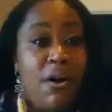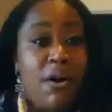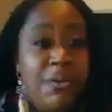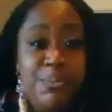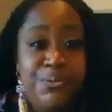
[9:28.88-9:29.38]

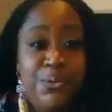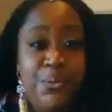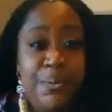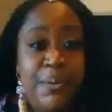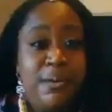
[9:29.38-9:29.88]
beautiful
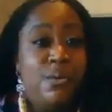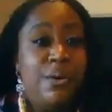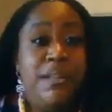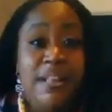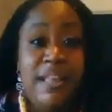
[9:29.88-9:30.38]
women
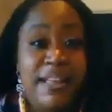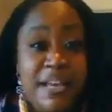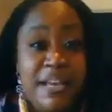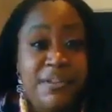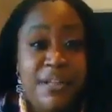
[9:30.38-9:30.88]
that
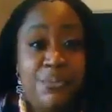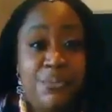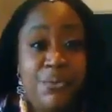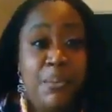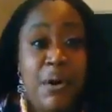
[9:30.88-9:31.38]
definitely
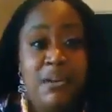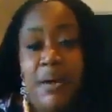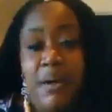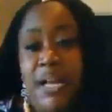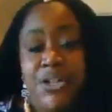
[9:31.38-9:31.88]
were a part of
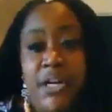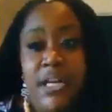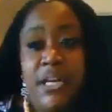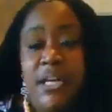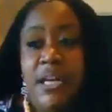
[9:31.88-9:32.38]
my
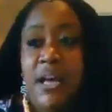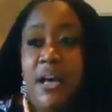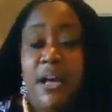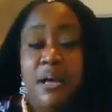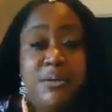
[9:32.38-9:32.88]
journey.
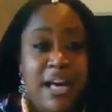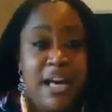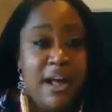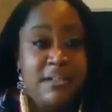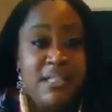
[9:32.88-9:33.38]
Shout
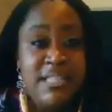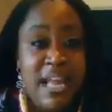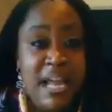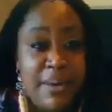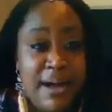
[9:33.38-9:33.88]
out to
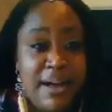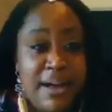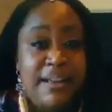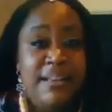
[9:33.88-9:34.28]
Tama,